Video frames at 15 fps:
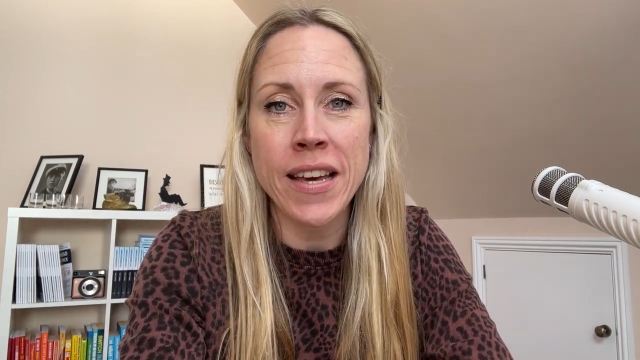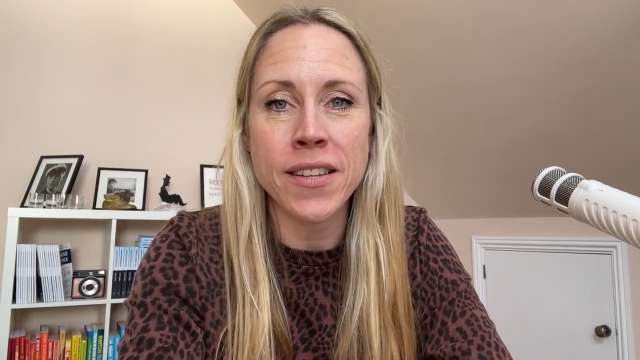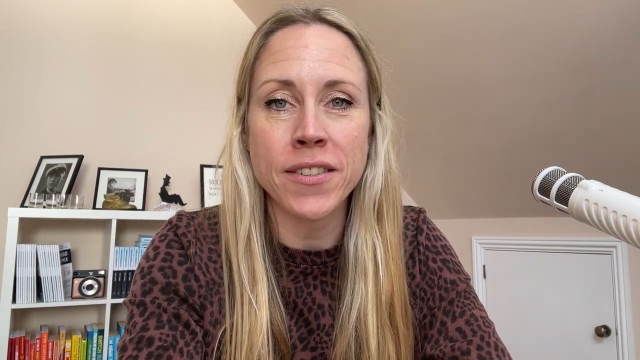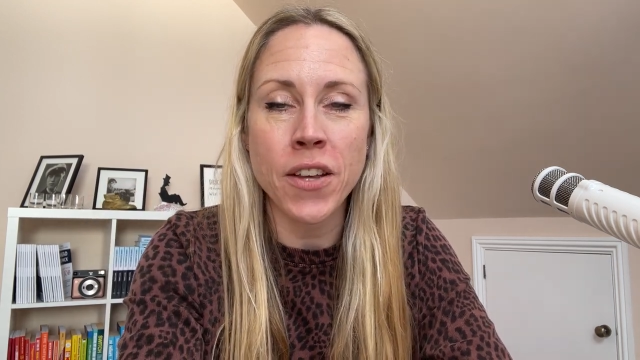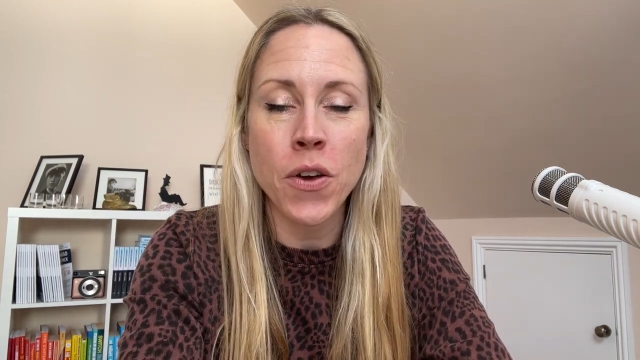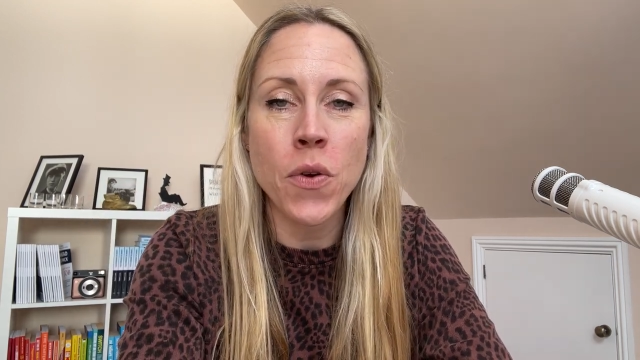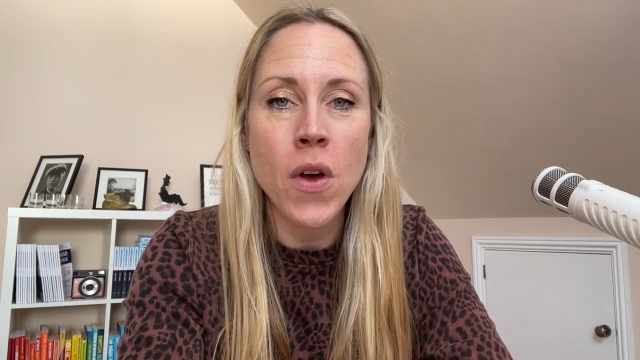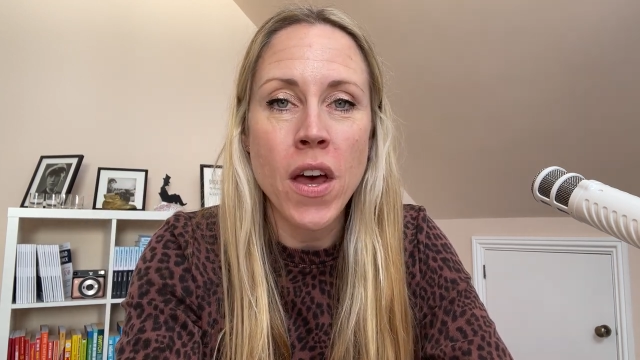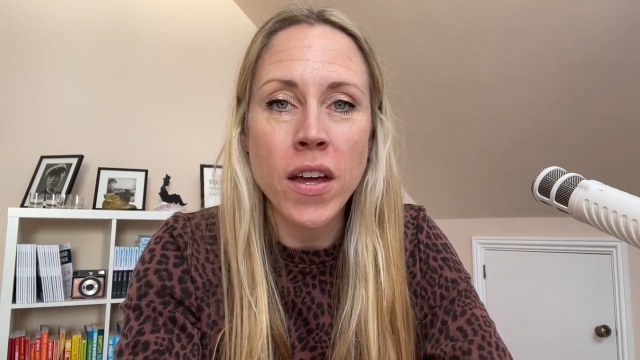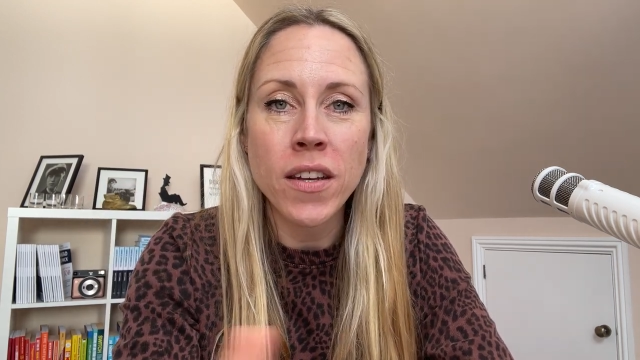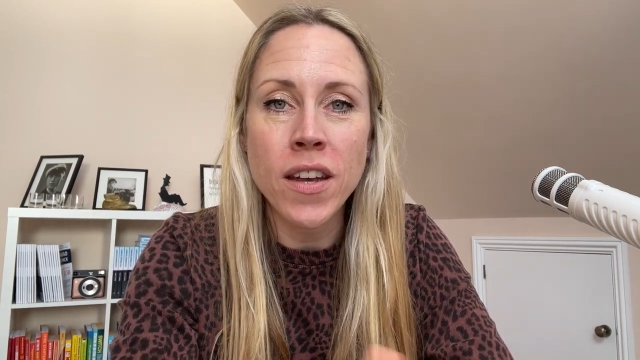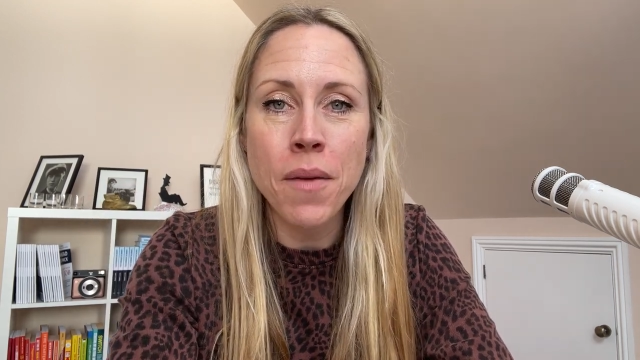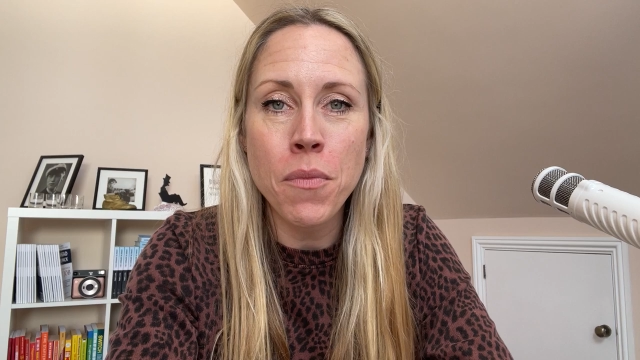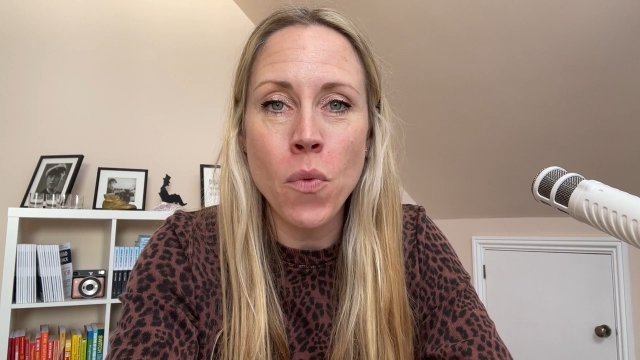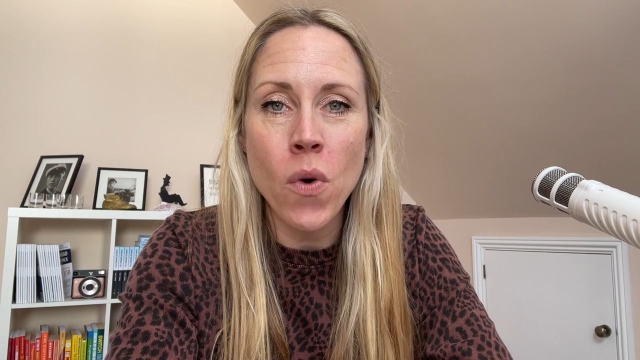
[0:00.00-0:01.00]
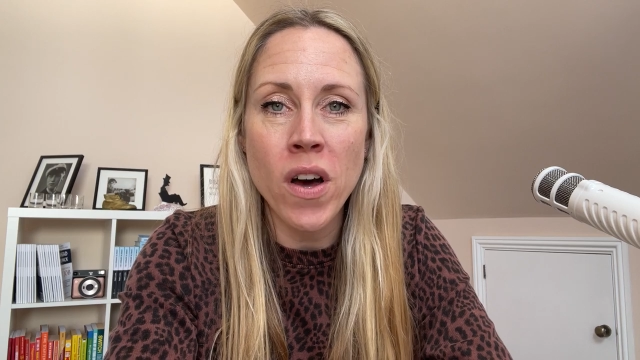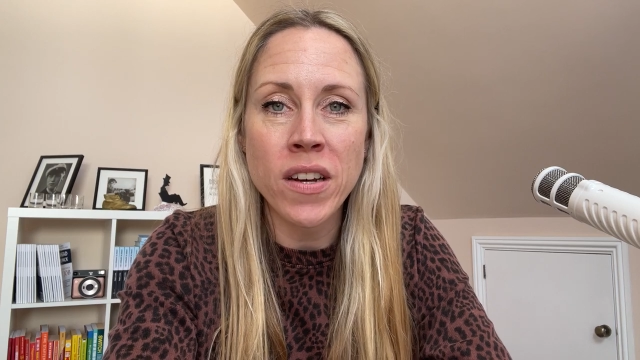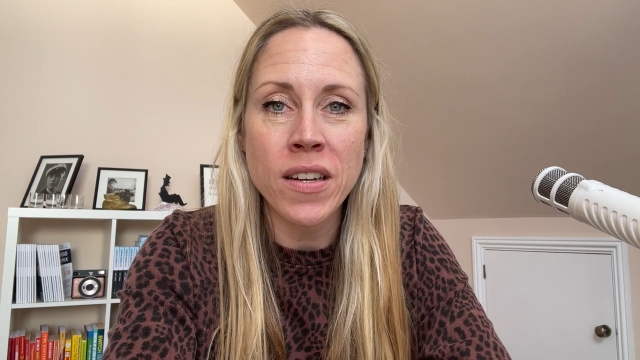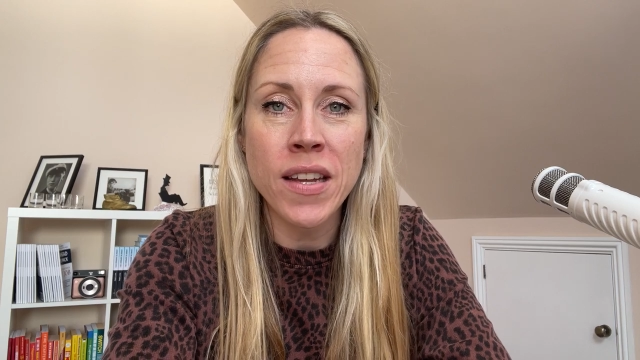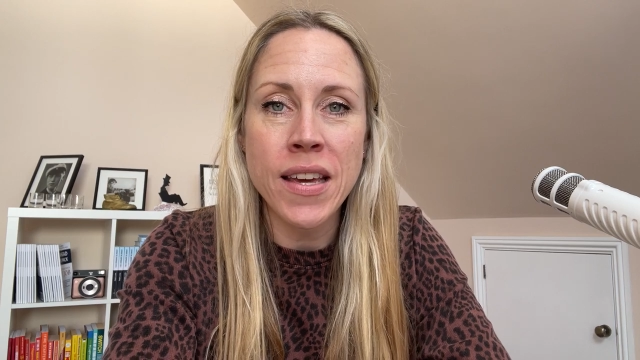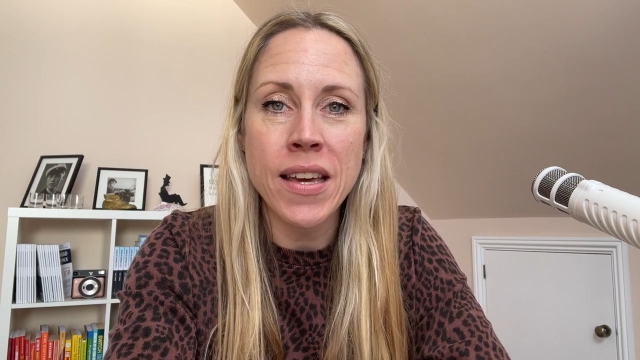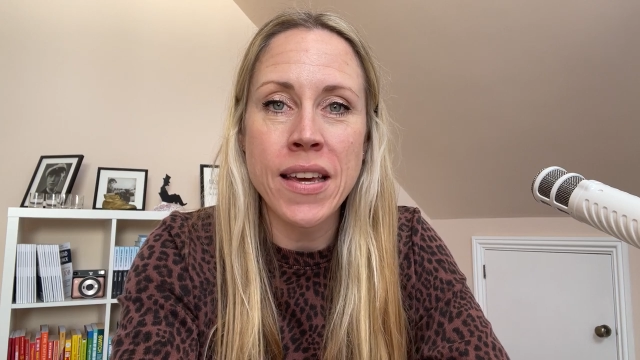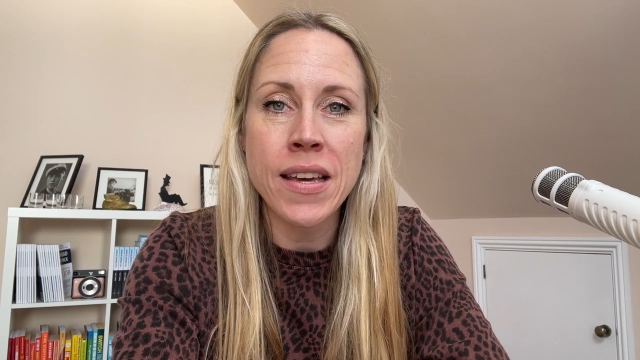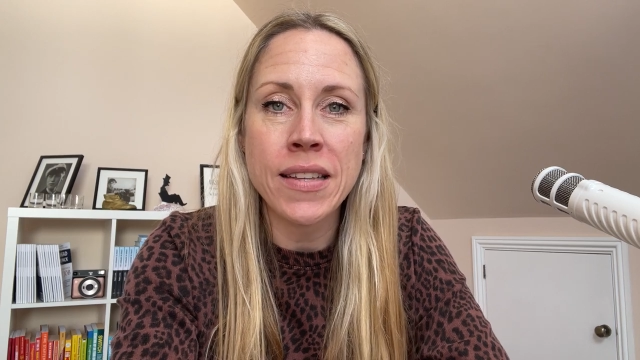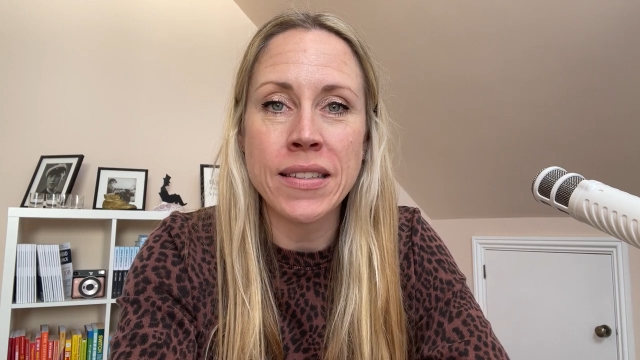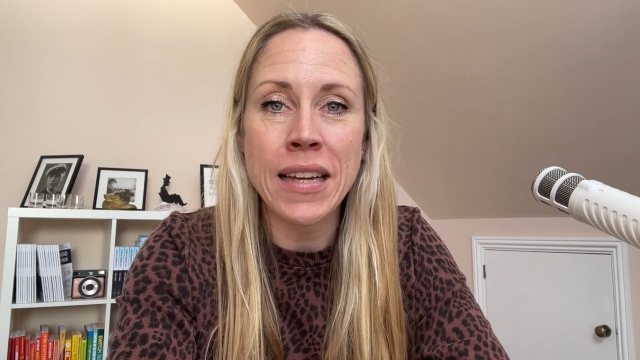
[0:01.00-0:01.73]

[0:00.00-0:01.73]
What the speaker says: So number one is